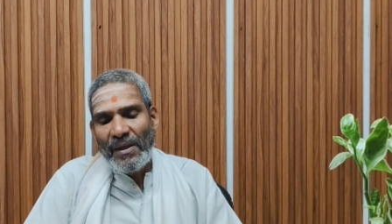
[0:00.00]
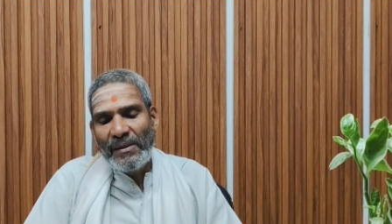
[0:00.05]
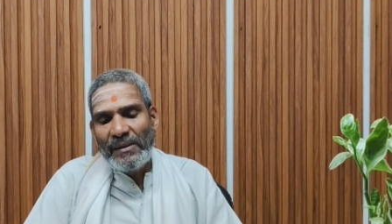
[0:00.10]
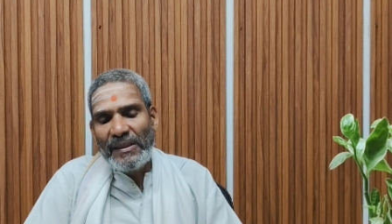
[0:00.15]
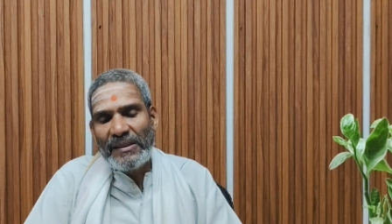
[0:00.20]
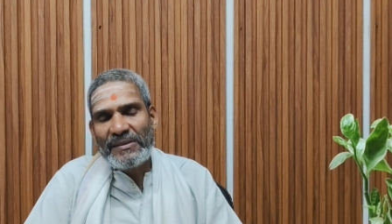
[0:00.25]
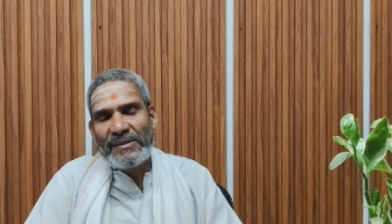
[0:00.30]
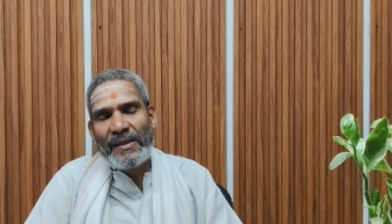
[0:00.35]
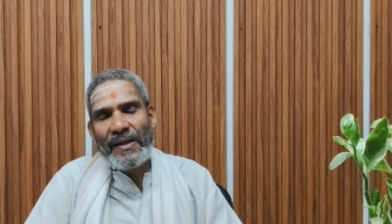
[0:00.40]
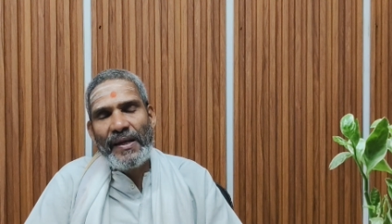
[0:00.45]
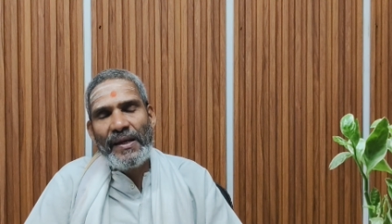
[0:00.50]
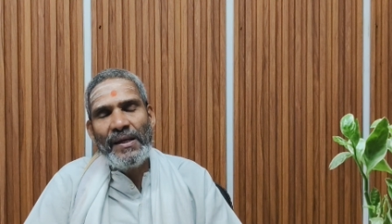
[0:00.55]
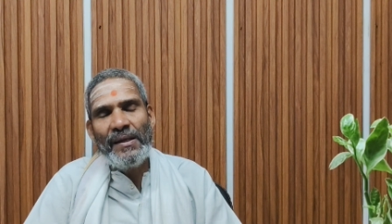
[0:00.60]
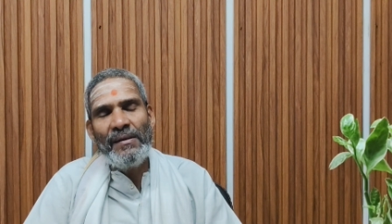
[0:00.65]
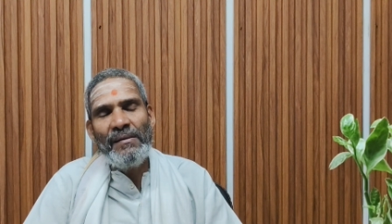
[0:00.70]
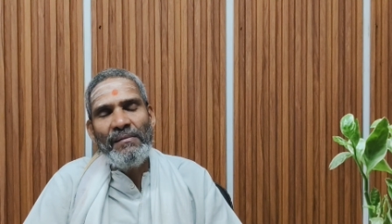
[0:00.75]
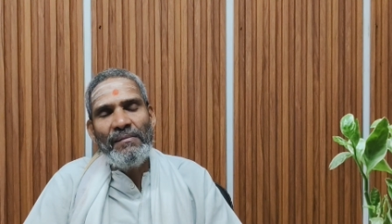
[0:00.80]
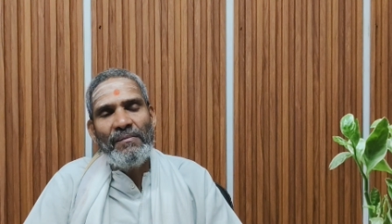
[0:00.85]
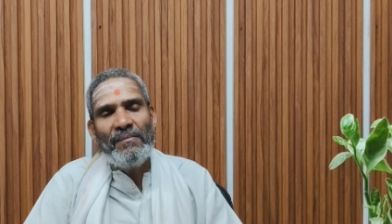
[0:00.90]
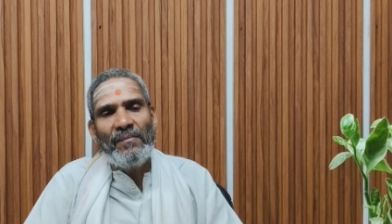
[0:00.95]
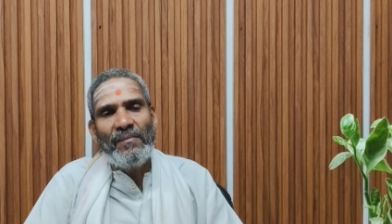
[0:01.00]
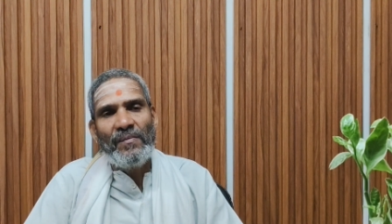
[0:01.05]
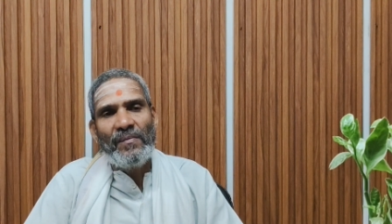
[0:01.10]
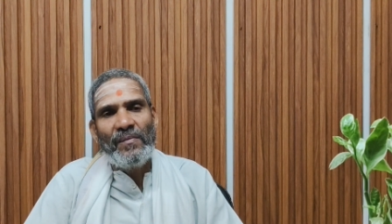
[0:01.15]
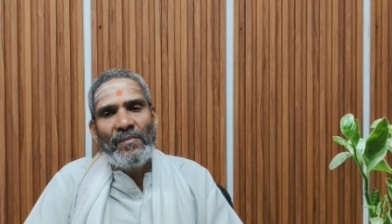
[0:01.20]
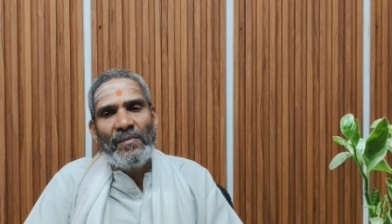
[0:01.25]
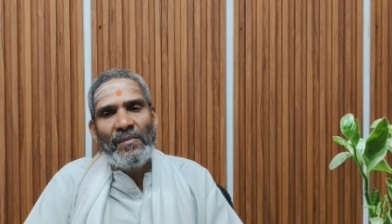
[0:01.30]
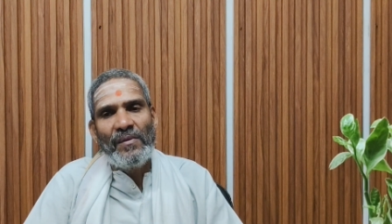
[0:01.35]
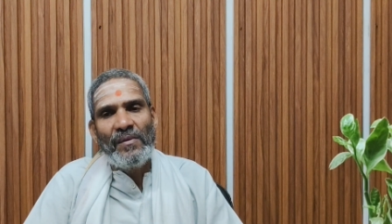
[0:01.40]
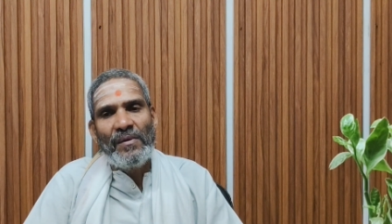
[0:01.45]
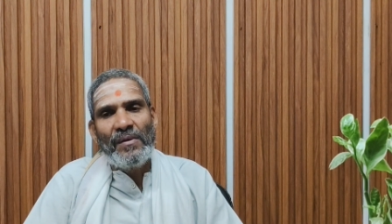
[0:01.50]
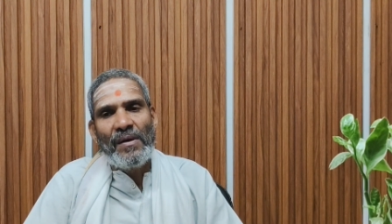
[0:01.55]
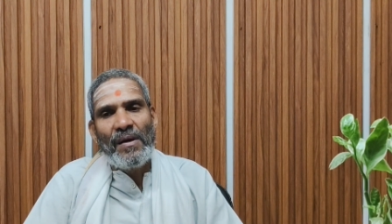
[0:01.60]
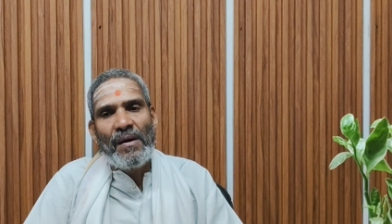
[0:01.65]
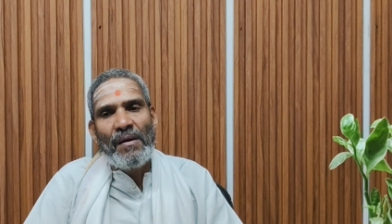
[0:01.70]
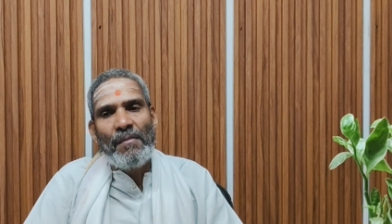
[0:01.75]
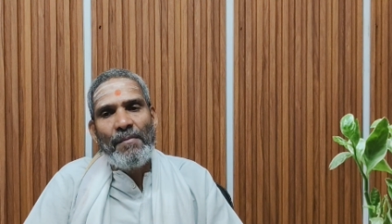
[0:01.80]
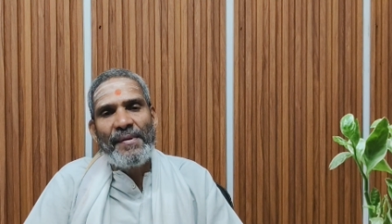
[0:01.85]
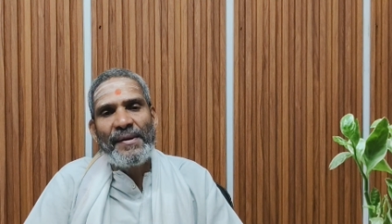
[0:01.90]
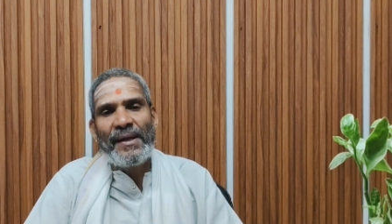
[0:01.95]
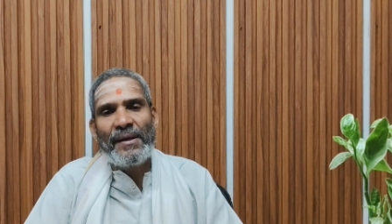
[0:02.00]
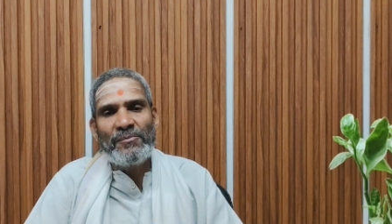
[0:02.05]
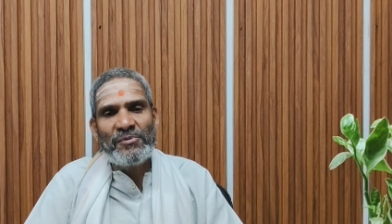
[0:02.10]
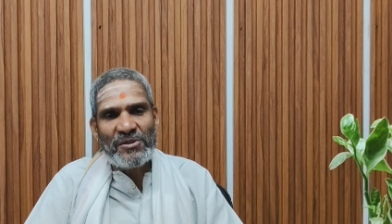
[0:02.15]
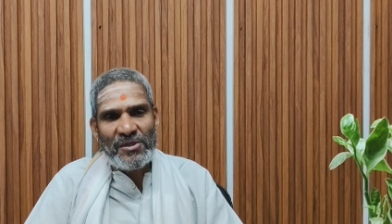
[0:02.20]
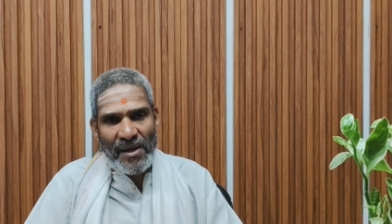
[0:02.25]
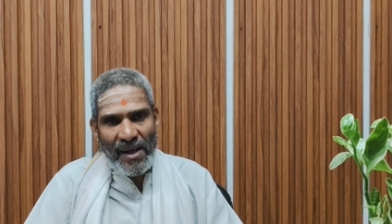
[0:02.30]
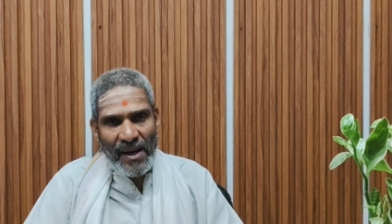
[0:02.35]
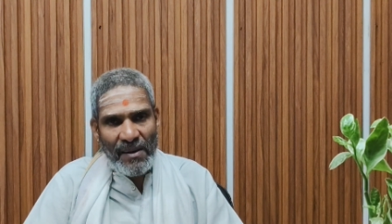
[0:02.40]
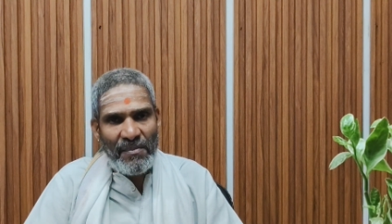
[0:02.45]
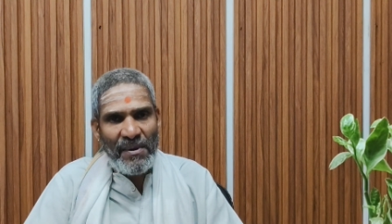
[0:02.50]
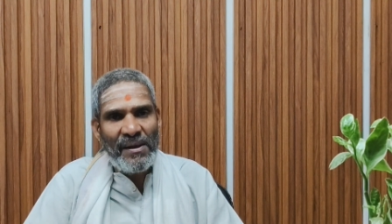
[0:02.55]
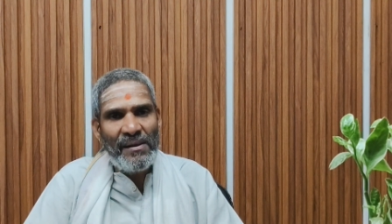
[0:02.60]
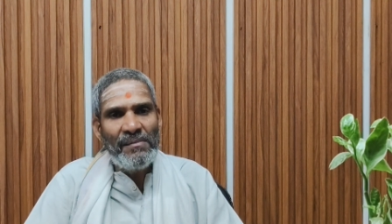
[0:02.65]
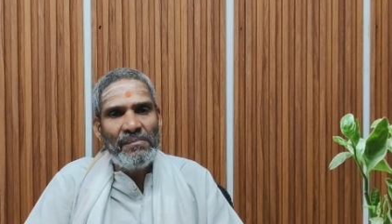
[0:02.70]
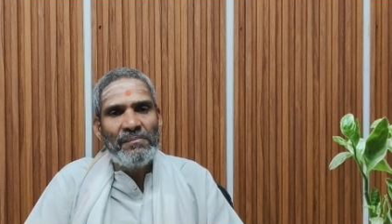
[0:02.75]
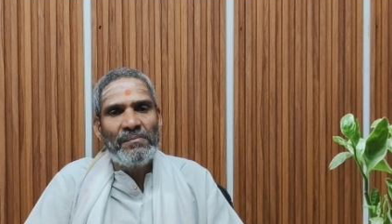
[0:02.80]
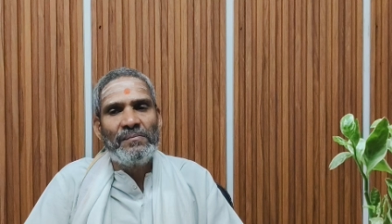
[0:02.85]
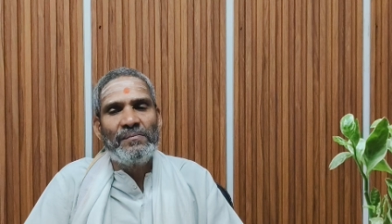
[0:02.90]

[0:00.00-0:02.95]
the skin becomes normal